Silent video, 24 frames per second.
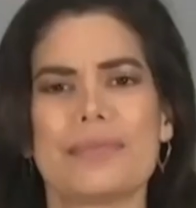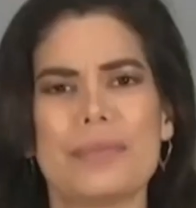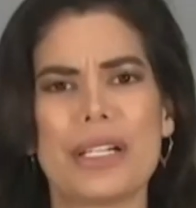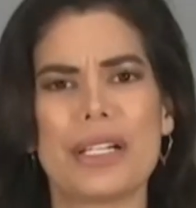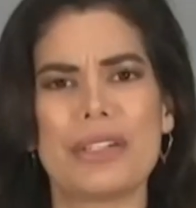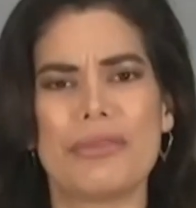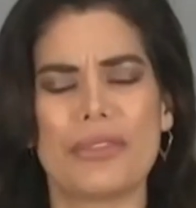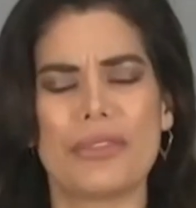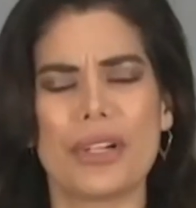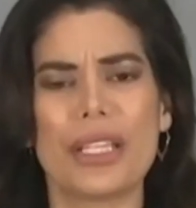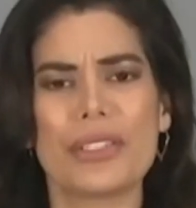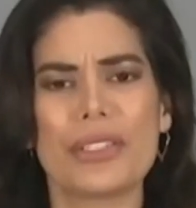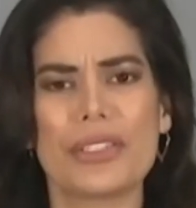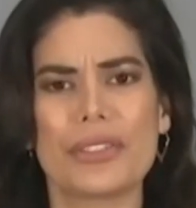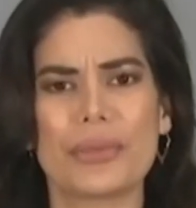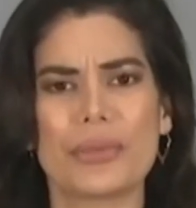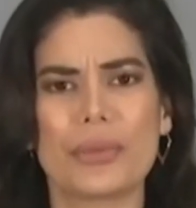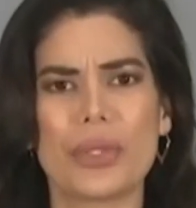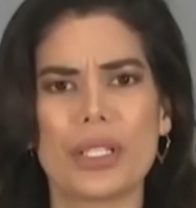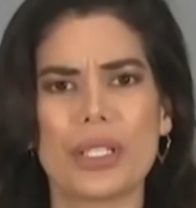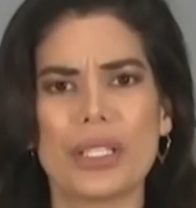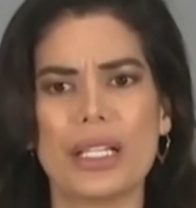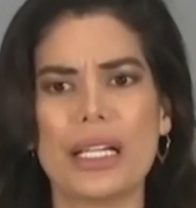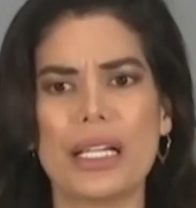friends were
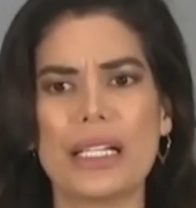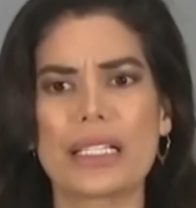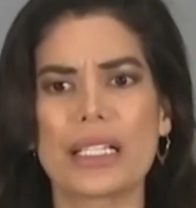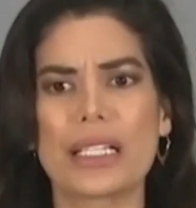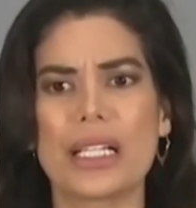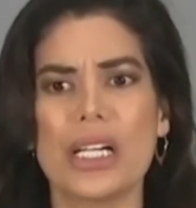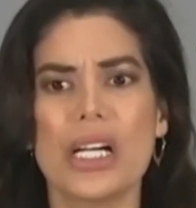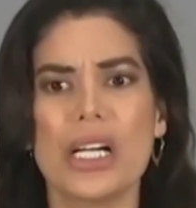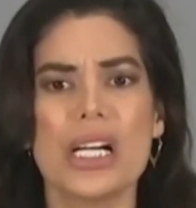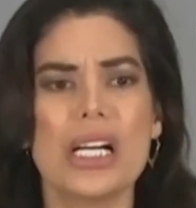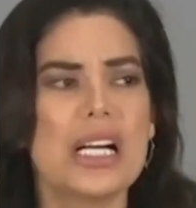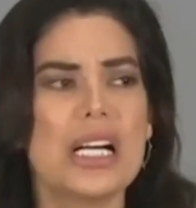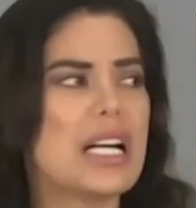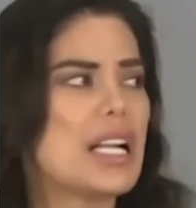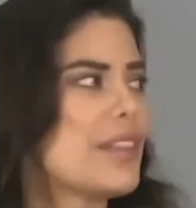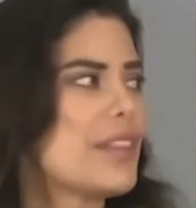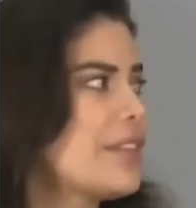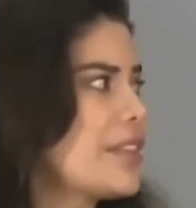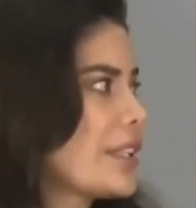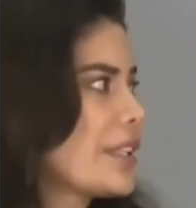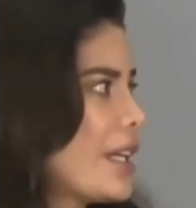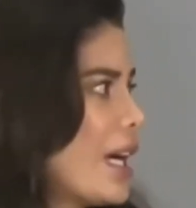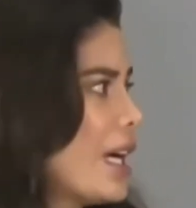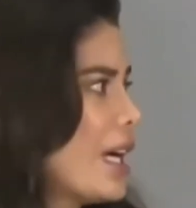like, the
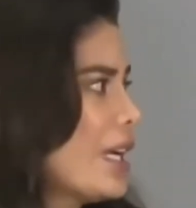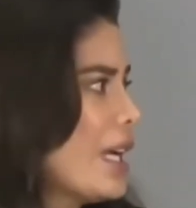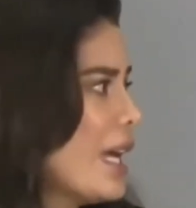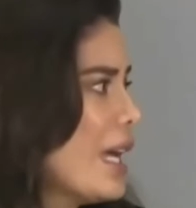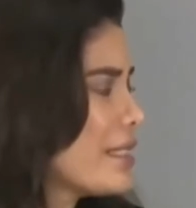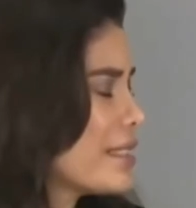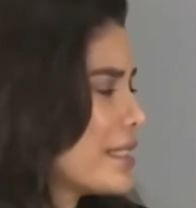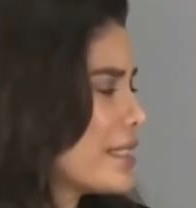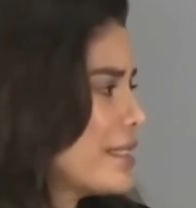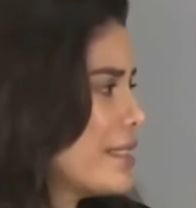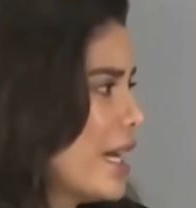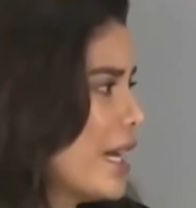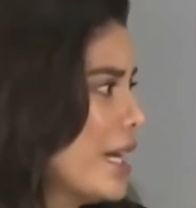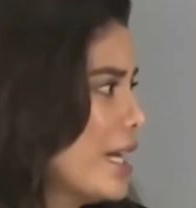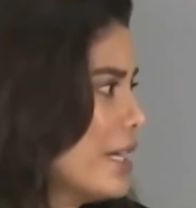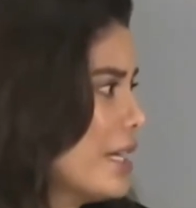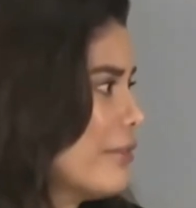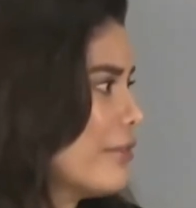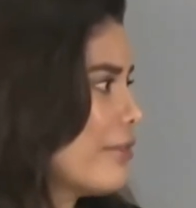guy has a knife.